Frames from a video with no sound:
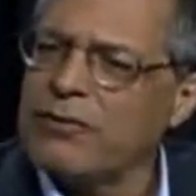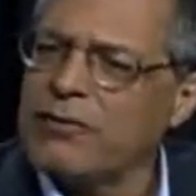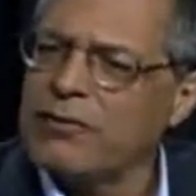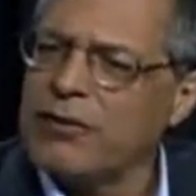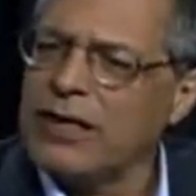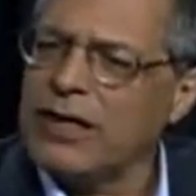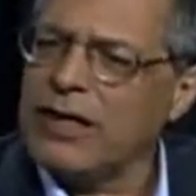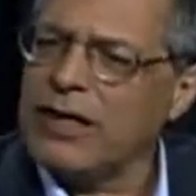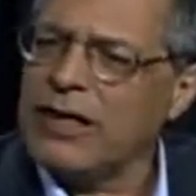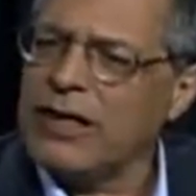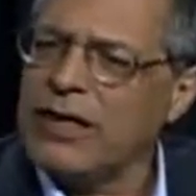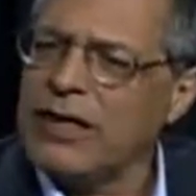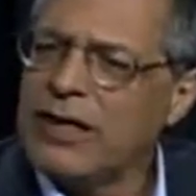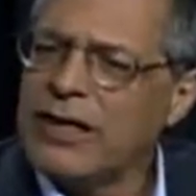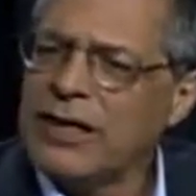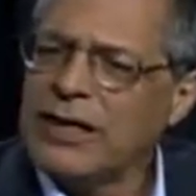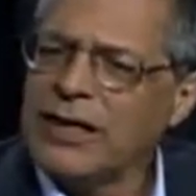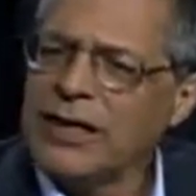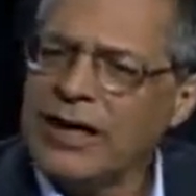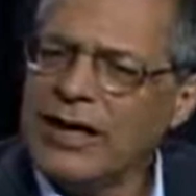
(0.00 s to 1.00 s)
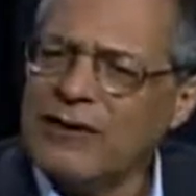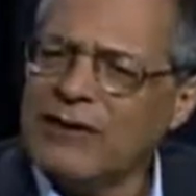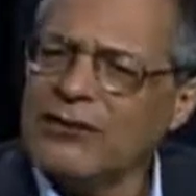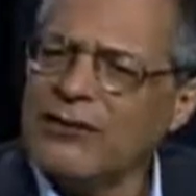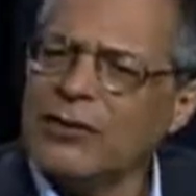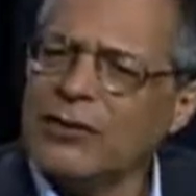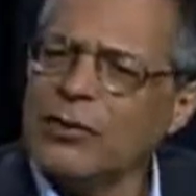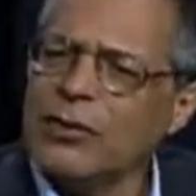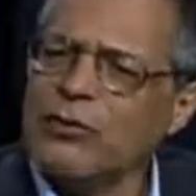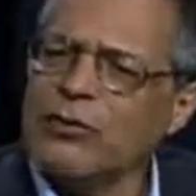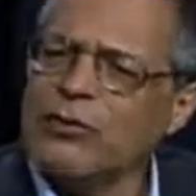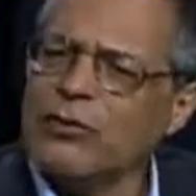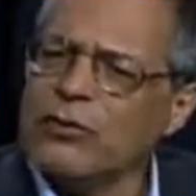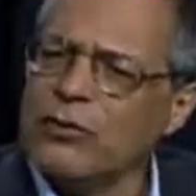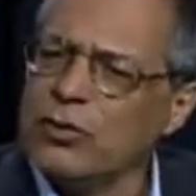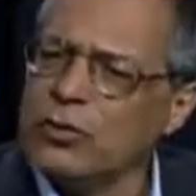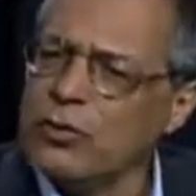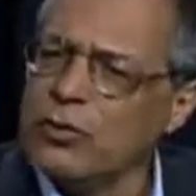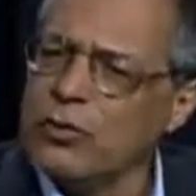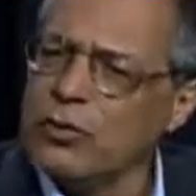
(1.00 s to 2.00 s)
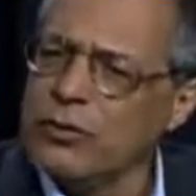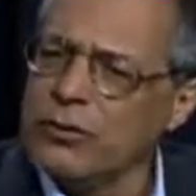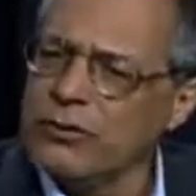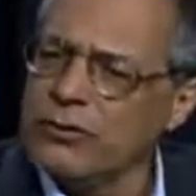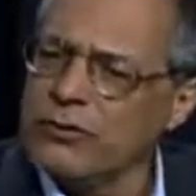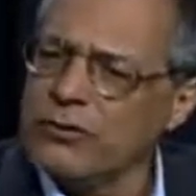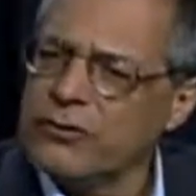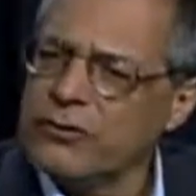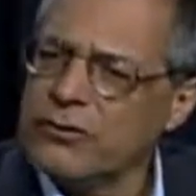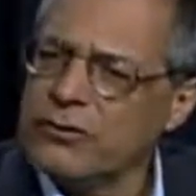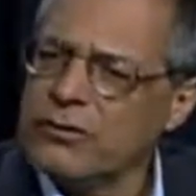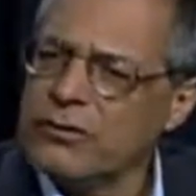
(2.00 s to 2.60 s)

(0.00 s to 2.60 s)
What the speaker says: seen cases where schools